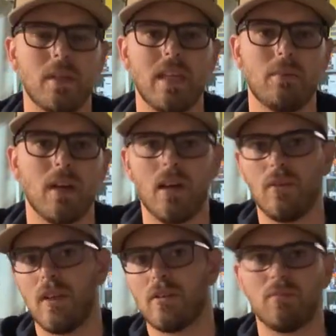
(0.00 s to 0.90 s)
an
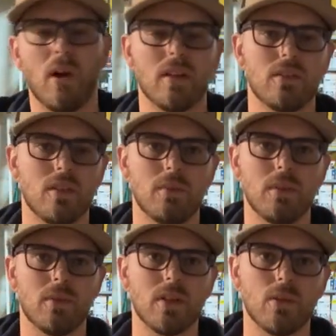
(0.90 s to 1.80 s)
email. They responded to
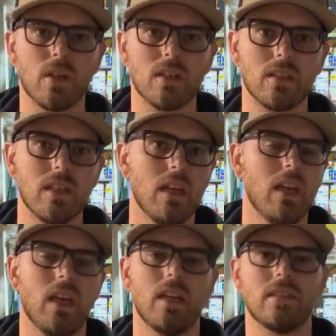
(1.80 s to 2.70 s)
me pretty quickly,
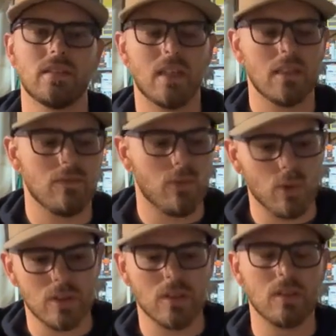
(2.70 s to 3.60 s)
and just said,
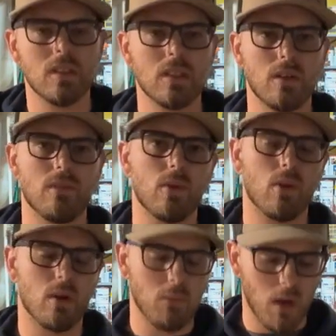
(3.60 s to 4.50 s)
unfortunately, you have the
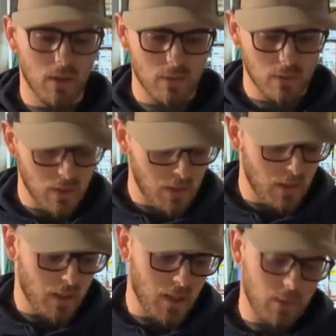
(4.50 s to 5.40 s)
wrong model.
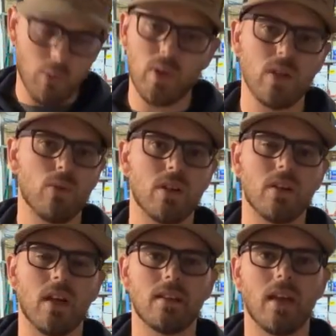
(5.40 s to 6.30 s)
I really would
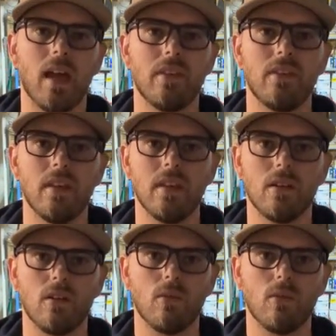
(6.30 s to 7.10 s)
have liked to have the